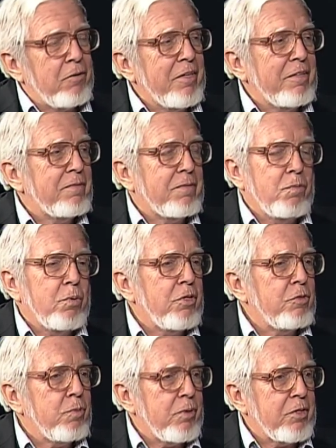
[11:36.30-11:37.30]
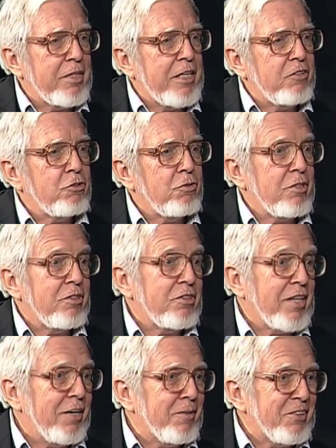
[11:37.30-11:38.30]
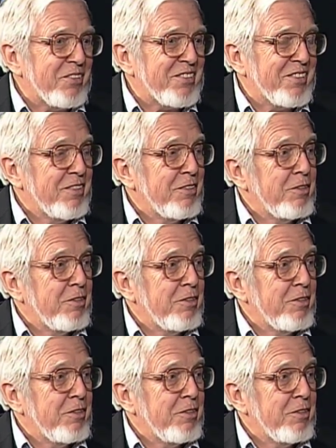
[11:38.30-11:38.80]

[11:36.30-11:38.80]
only words were, take short showers,